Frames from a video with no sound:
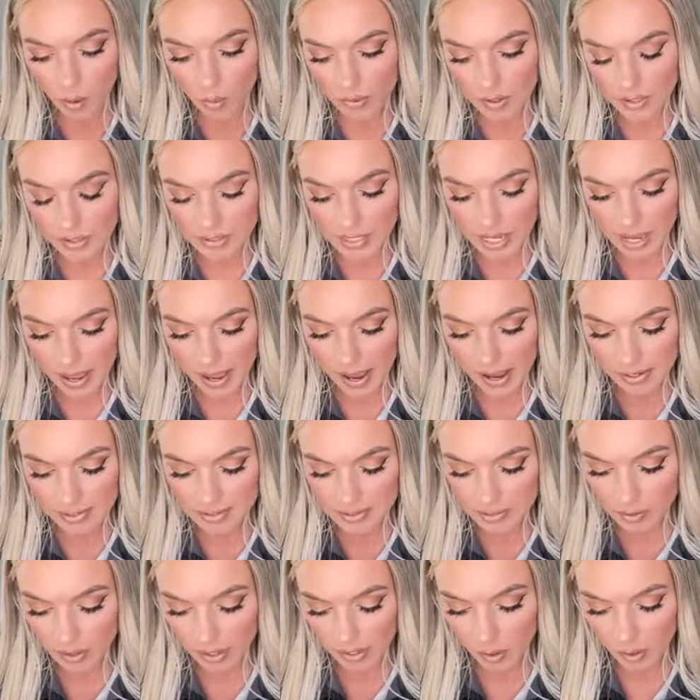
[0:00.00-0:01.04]
it always
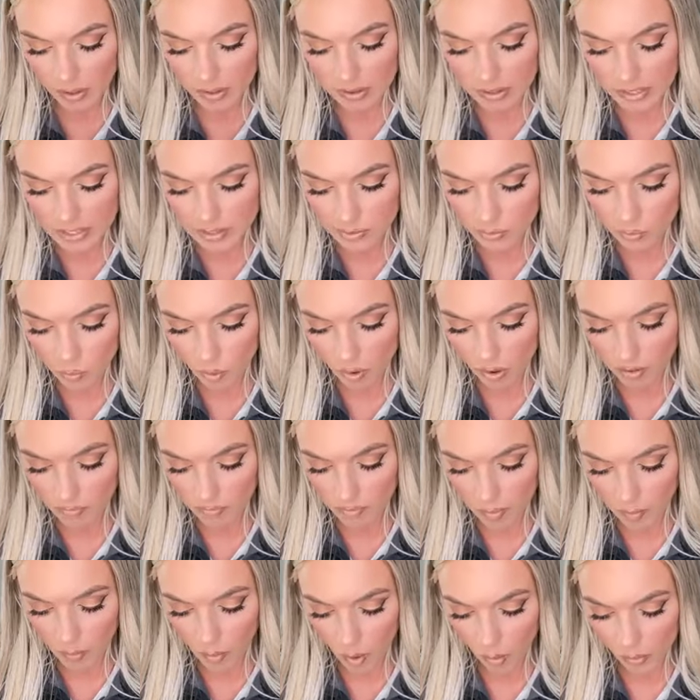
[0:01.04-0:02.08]
has, like, at least
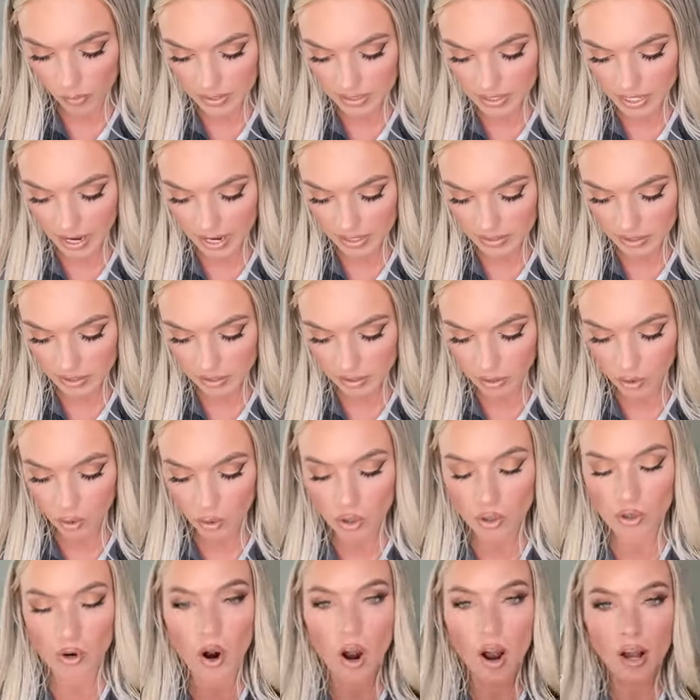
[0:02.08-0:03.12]
one of them always has a little